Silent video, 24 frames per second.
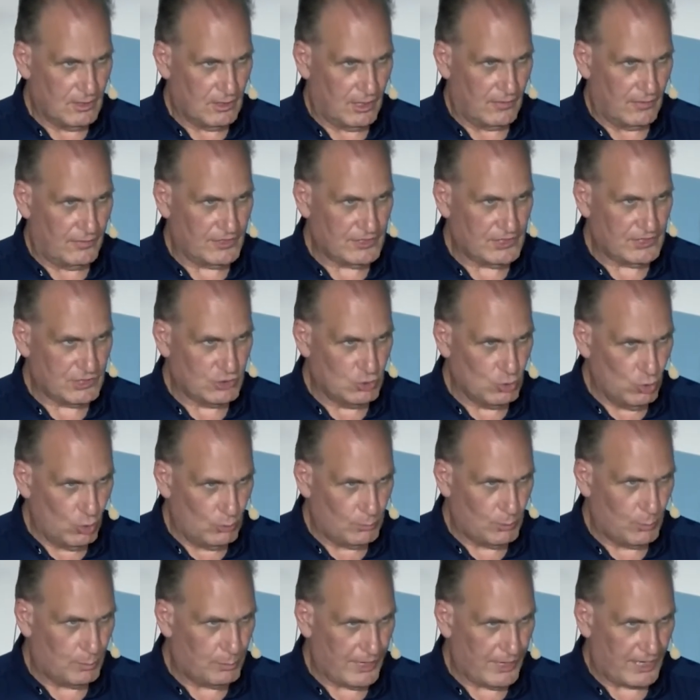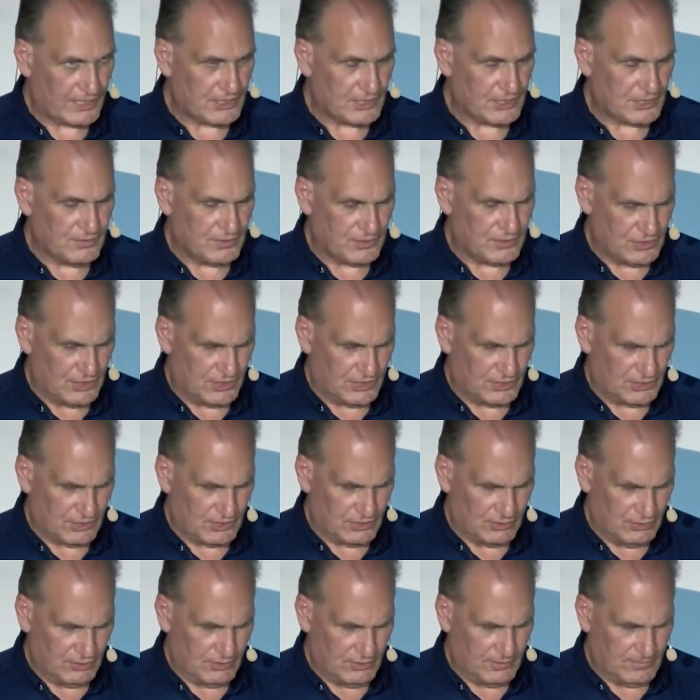Oh, this is normal practice for
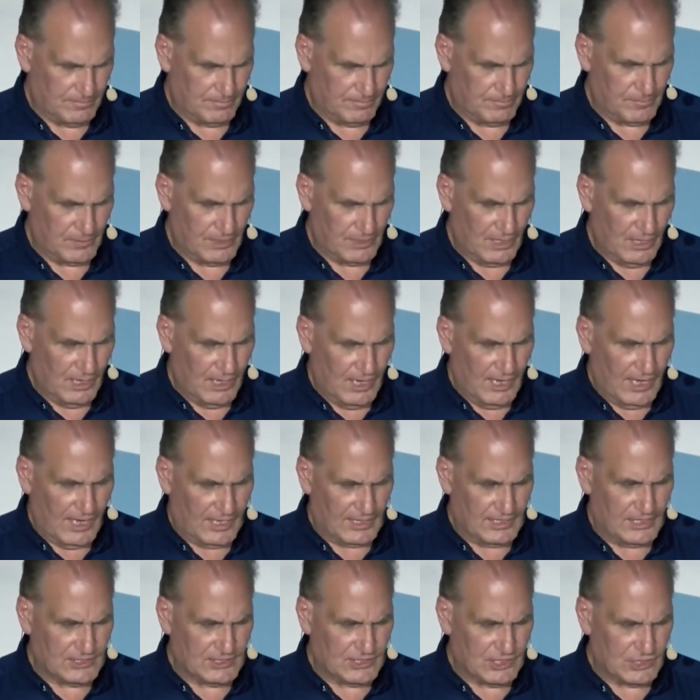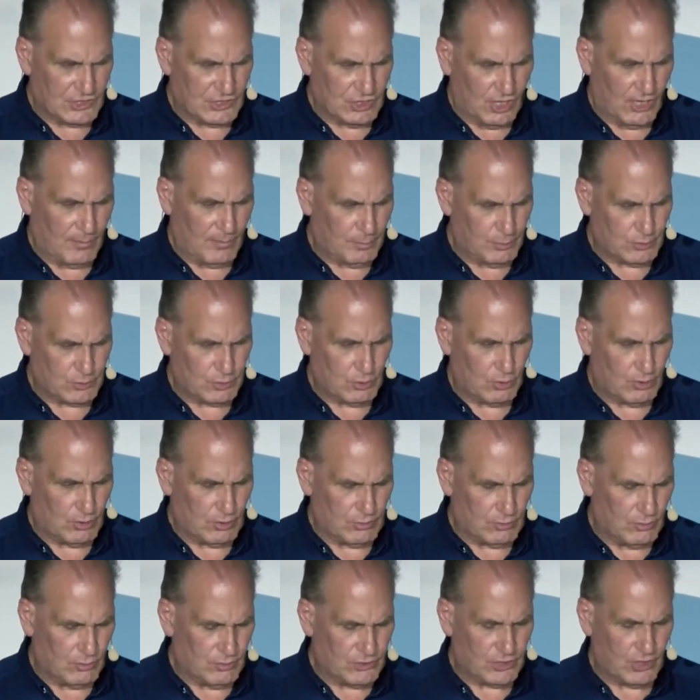Jesus, right? And his disciples all
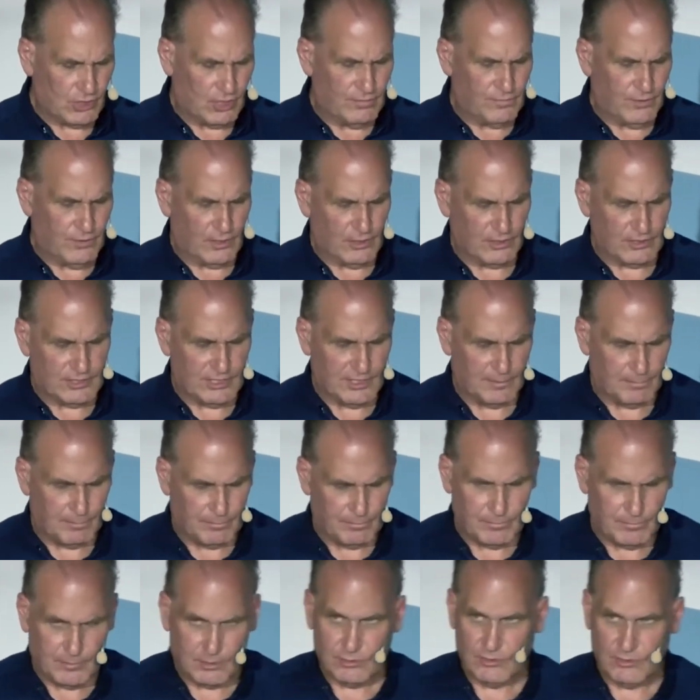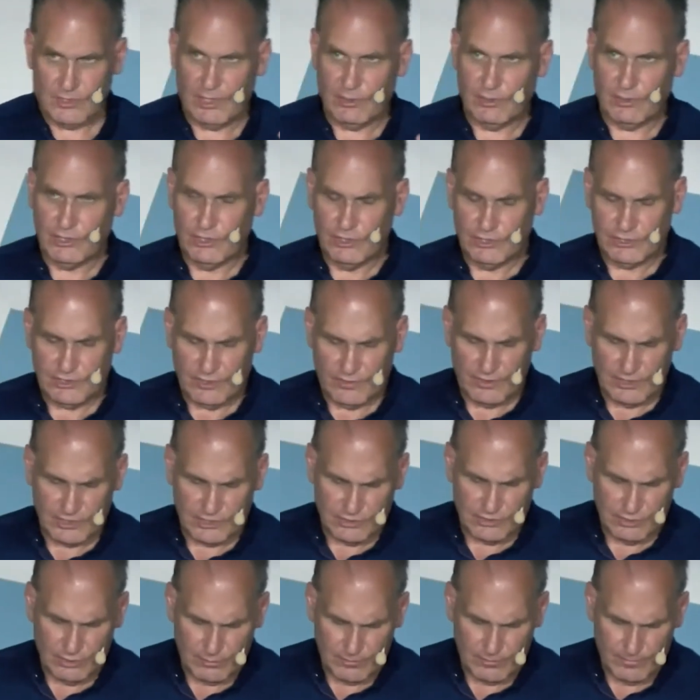also followed him because they were used to this
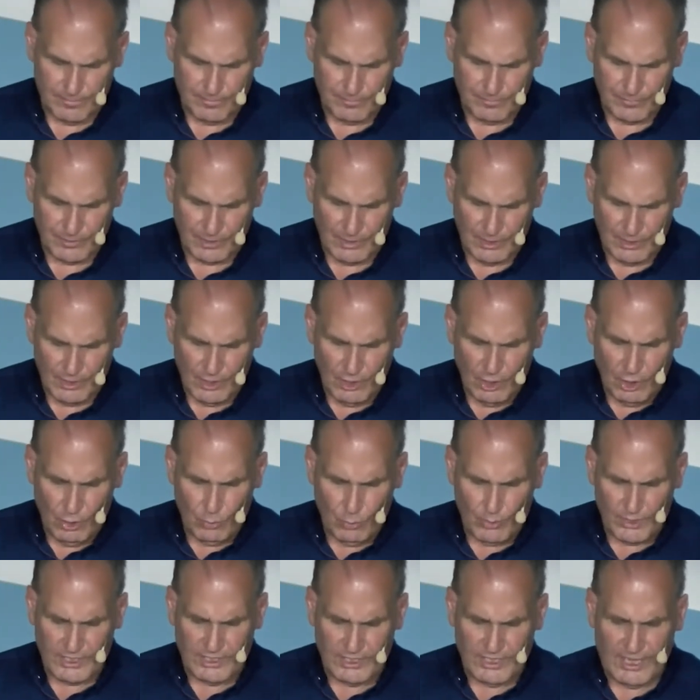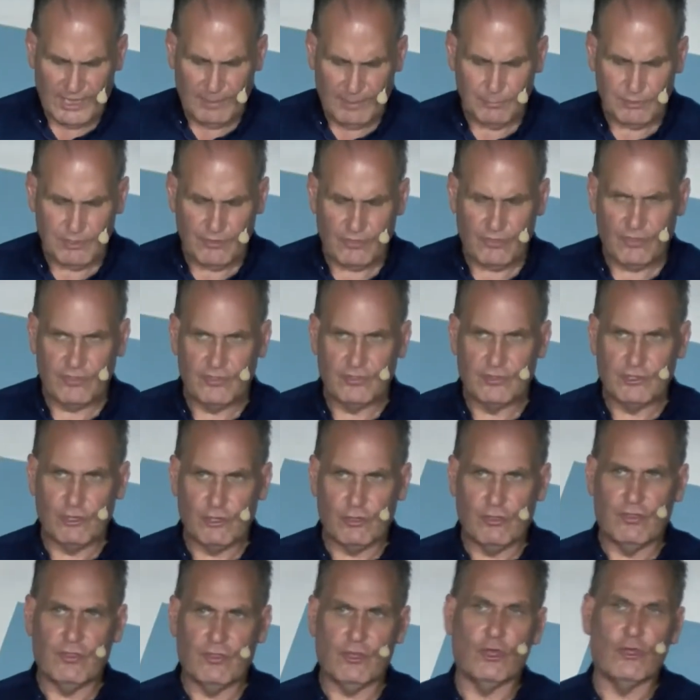too. When he came to
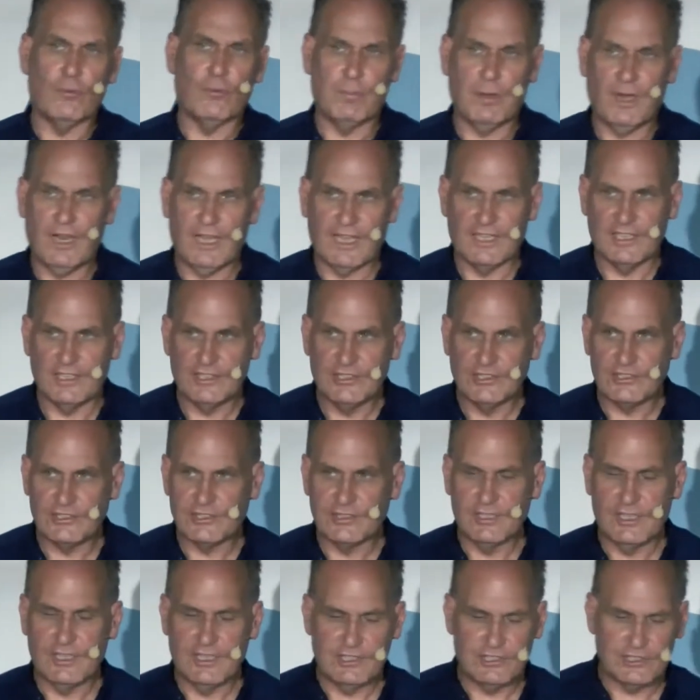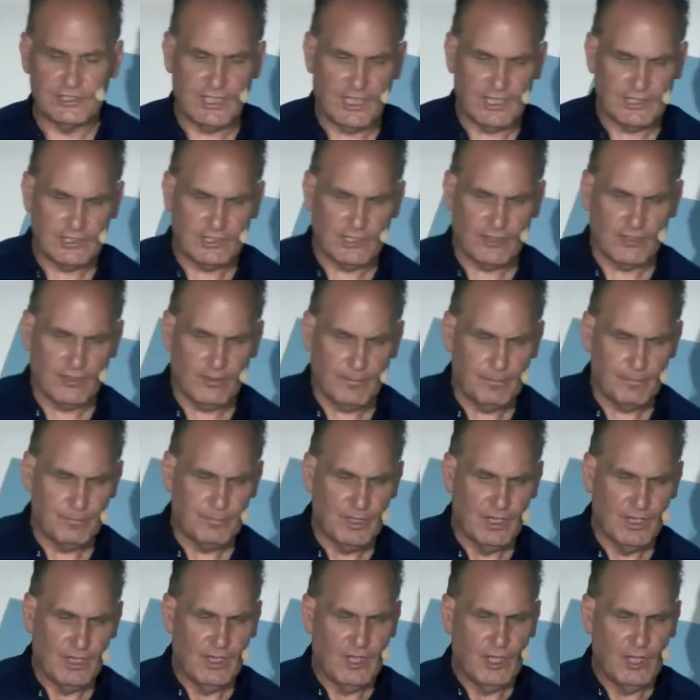the place, he said to them,
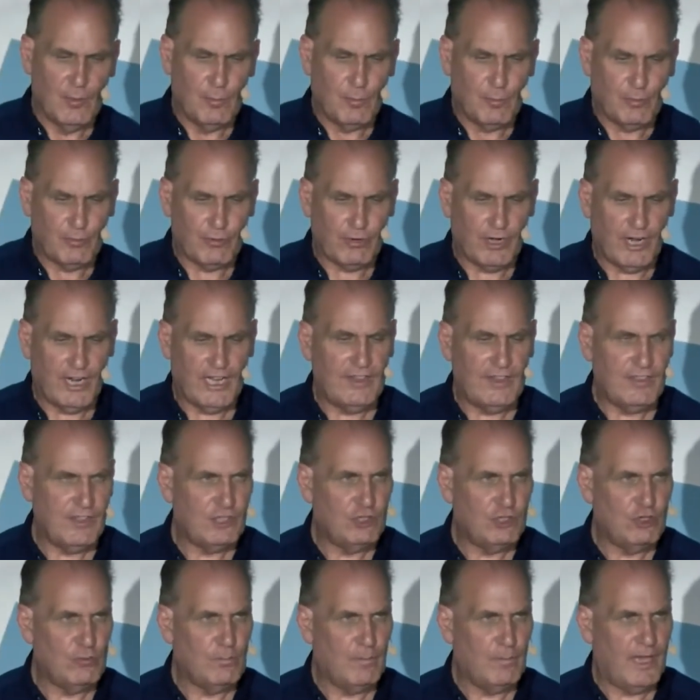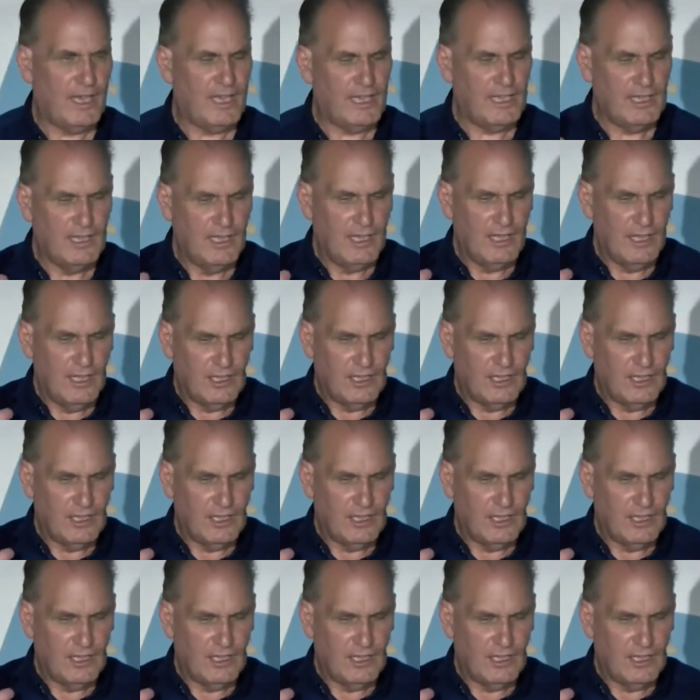pray that you may